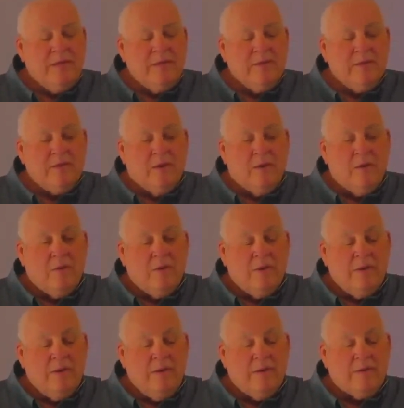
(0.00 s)
So
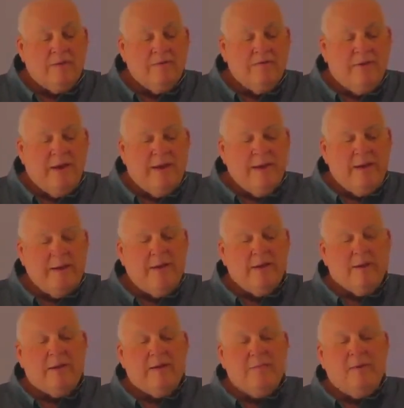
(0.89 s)
you're invited
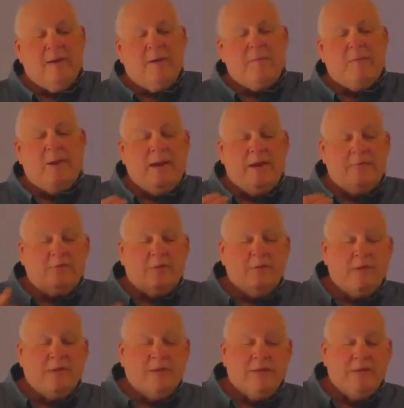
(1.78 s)
to come up after
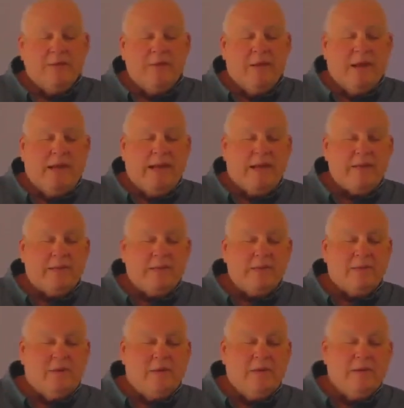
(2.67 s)
the last
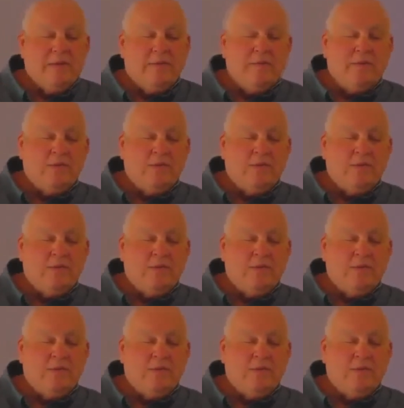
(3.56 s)
song,